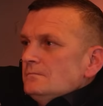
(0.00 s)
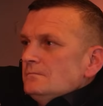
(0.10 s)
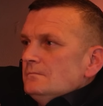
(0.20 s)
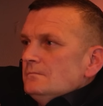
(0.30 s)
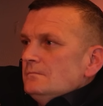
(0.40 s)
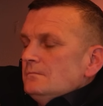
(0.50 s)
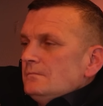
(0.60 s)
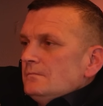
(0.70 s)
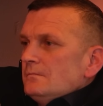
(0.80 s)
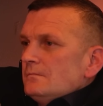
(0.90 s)
Mm.
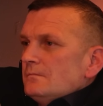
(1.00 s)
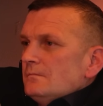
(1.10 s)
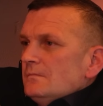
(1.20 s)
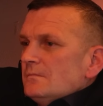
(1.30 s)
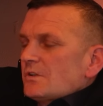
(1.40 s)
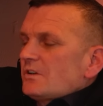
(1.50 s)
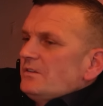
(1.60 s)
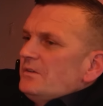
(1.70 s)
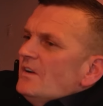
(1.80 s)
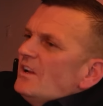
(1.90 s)
Like,
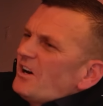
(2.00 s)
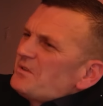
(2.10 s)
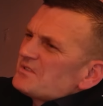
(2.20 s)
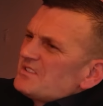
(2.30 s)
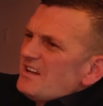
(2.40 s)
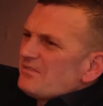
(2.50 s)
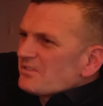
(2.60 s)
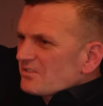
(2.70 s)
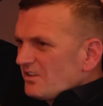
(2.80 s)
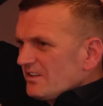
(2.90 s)
like I, I was
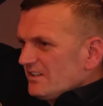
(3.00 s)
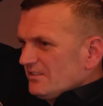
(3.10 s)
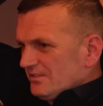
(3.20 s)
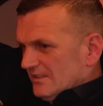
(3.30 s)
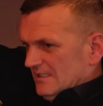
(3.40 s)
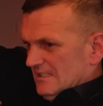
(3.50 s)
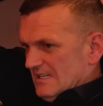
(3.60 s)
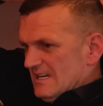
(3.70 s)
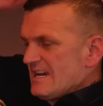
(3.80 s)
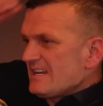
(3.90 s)
never kind of
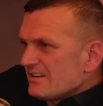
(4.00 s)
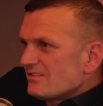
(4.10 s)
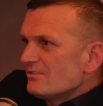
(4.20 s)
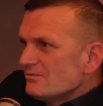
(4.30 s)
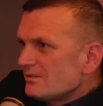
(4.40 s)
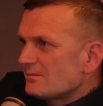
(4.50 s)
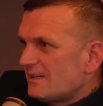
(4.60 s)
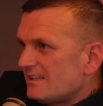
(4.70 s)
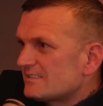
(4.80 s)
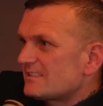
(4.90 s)
hanging around the
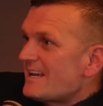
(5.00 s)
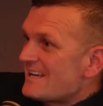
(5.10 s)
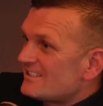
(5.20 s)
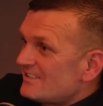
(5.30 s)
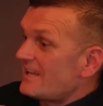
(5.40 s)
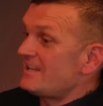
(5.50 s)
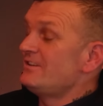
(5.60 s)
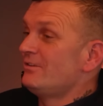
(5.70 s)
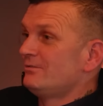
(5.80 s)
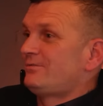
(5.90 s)
place as a
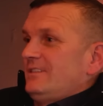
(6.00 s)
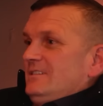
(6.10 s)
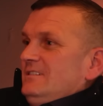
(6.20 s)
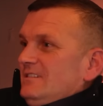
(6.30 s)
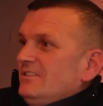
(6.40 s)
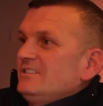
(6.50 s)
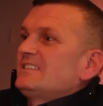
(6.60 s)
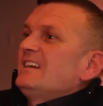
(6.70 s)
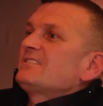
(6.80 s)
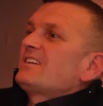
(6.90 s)
young fella. I
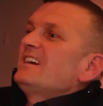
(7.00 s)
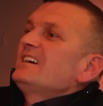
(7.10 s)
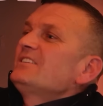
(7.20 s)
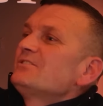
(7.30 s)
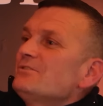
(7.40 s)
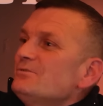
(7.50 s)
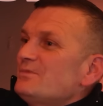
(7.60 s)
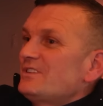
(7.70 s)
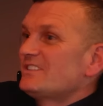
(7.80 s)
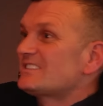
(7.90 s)
started hanging around
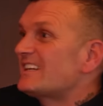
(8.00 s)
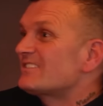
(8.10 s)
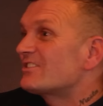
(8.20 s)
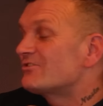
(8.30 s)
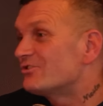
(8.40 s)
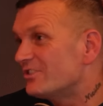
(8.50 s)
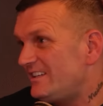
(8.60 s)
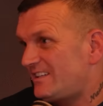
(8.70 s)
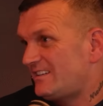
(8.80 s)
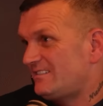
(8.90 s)
when I started
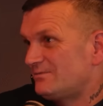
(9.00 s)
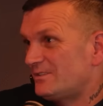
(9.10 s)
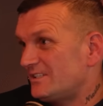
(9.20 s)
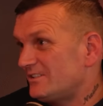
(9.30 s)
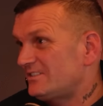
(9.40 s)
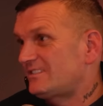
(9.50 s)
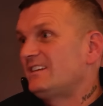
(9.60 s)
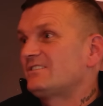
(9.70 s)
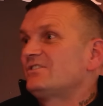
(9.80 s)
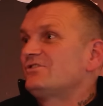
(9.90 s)
drinking. When I
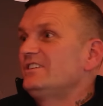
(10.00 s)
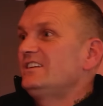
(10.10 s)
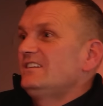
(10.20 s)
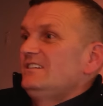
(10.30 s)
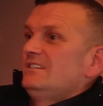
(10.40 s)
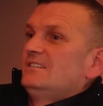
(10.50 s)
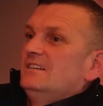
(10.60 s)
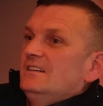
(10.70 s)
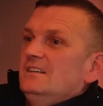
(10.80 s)
started yeah. drinking and